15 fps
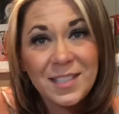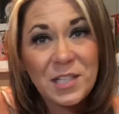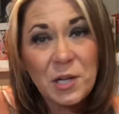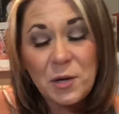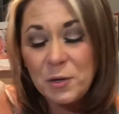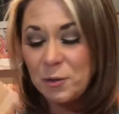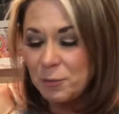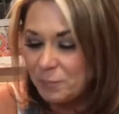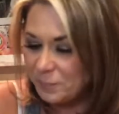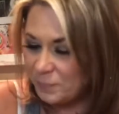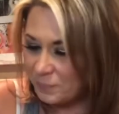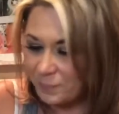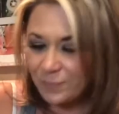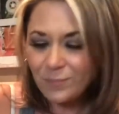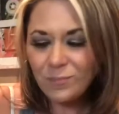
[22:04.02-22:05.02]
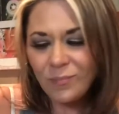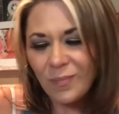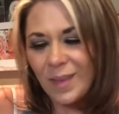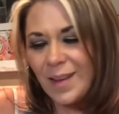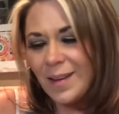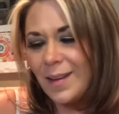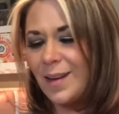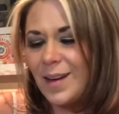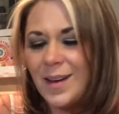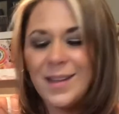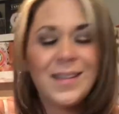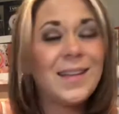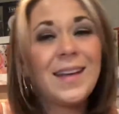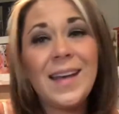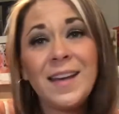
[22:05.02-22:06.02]
So
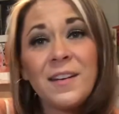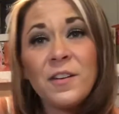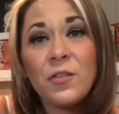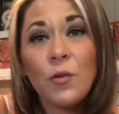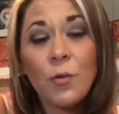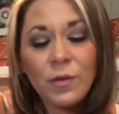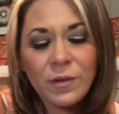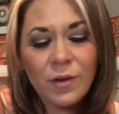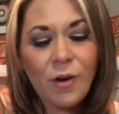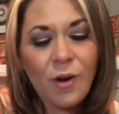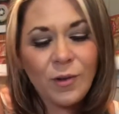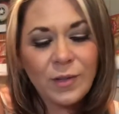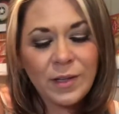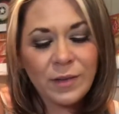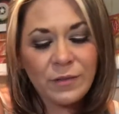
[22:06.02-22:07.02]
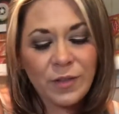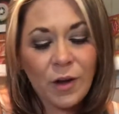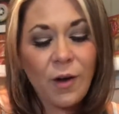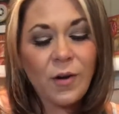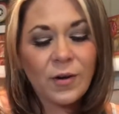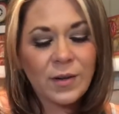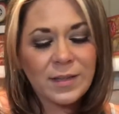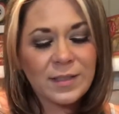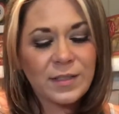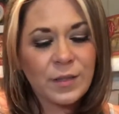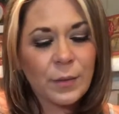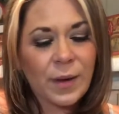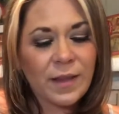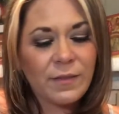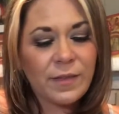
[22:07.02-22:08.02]
you can't ignore the calling of the heart. And
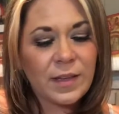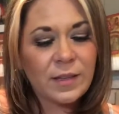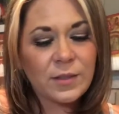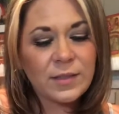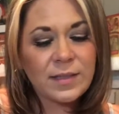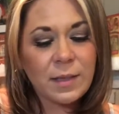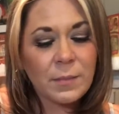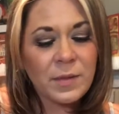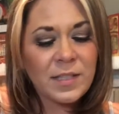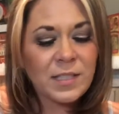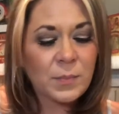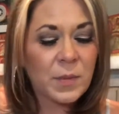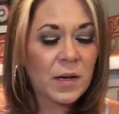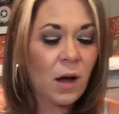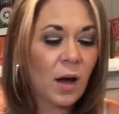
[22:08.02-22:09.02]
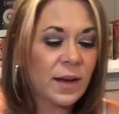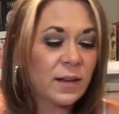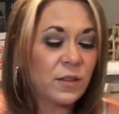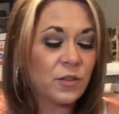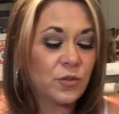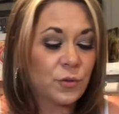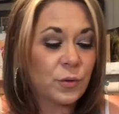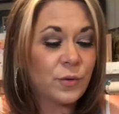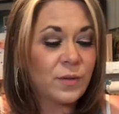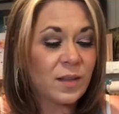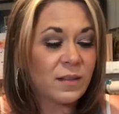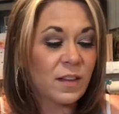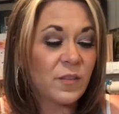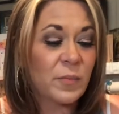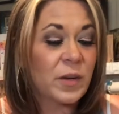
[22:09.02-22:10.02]
so I feel somebody's been hiding the truth
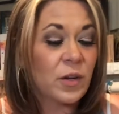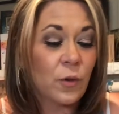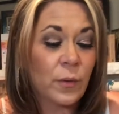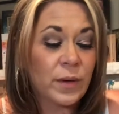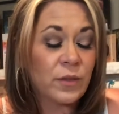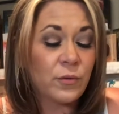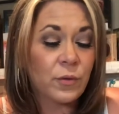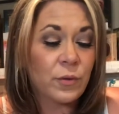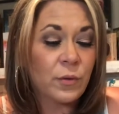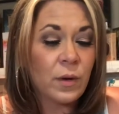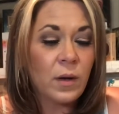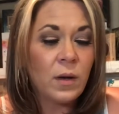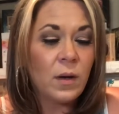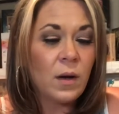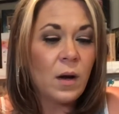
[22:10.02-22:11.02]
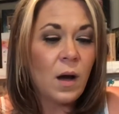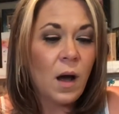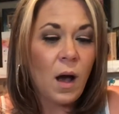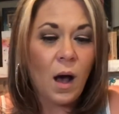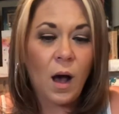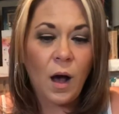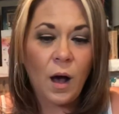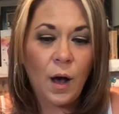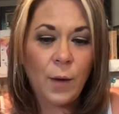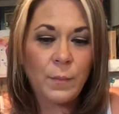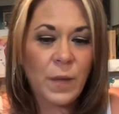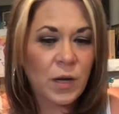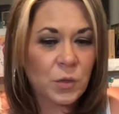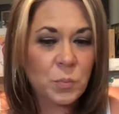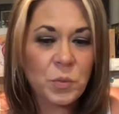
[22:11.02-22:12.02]
that they've been going through an
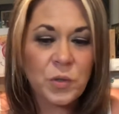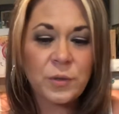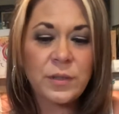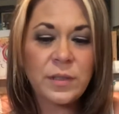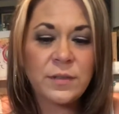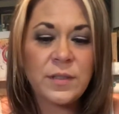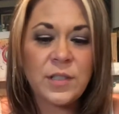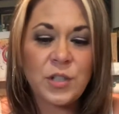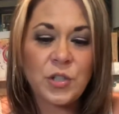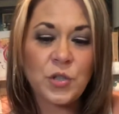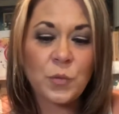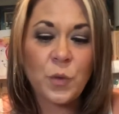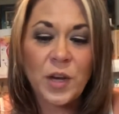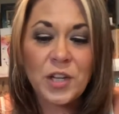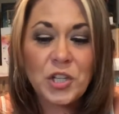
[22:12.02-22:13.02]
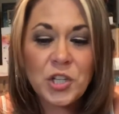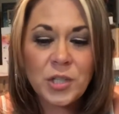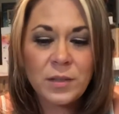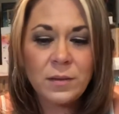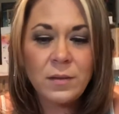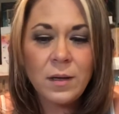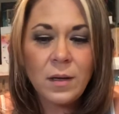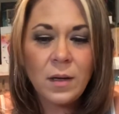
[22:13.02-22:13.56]
abusive situation.